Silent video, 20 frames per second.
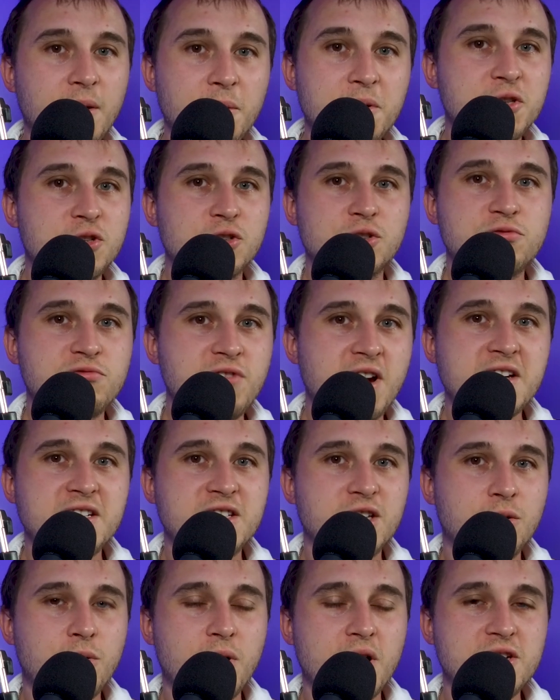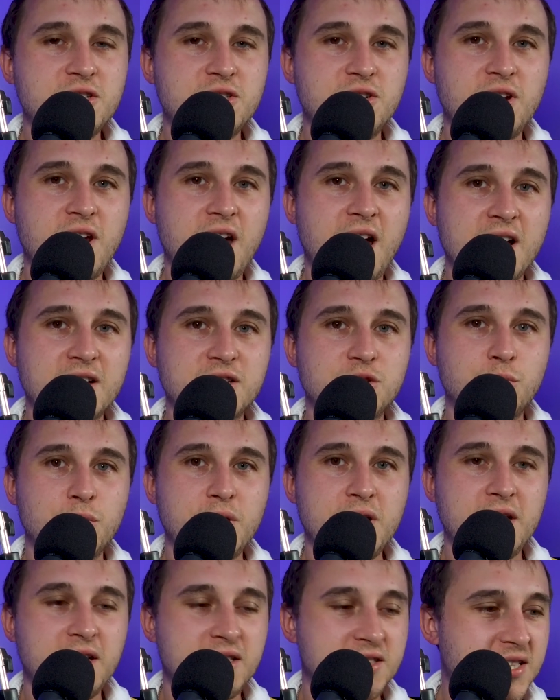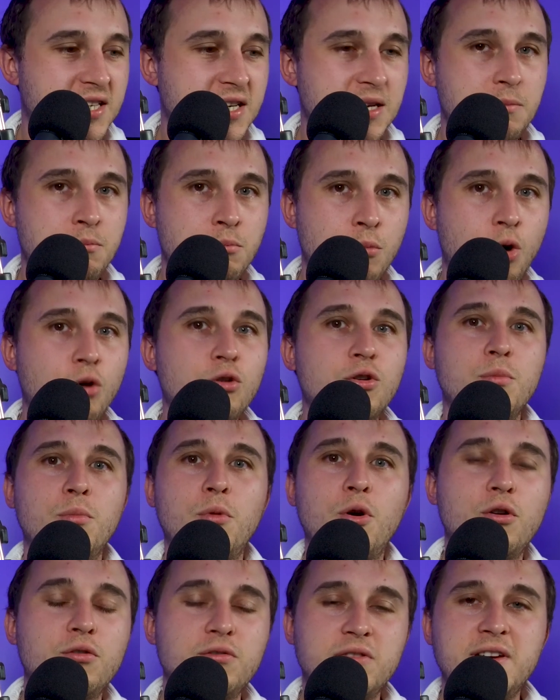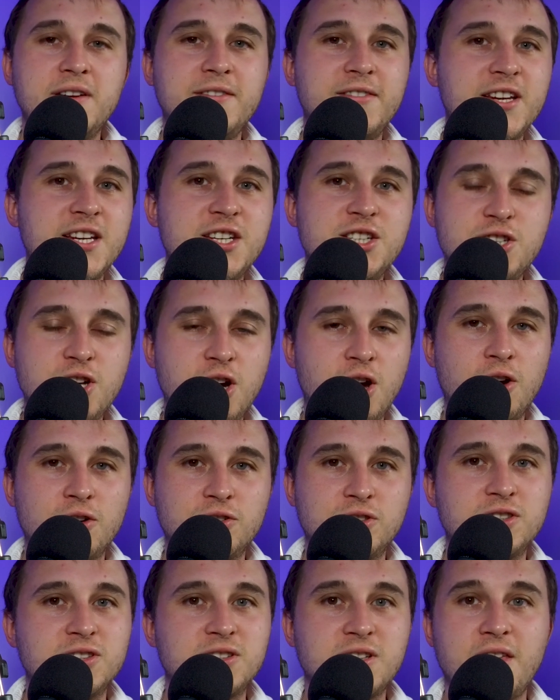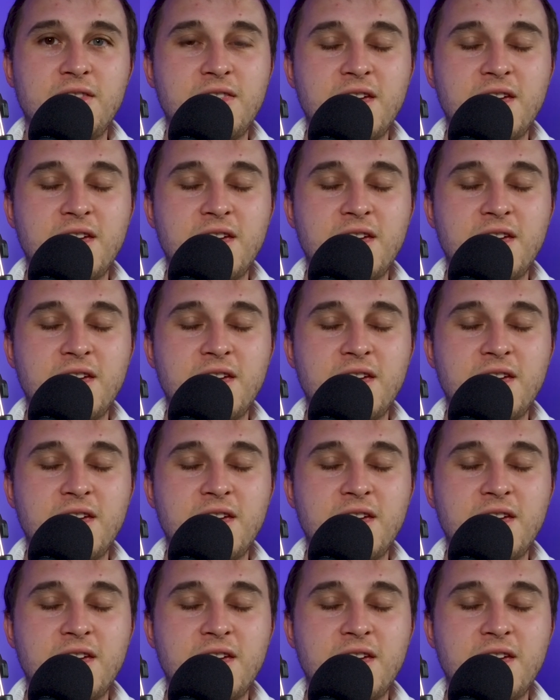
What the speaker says: Now, it does raise the question, as we see more and more EV chargers,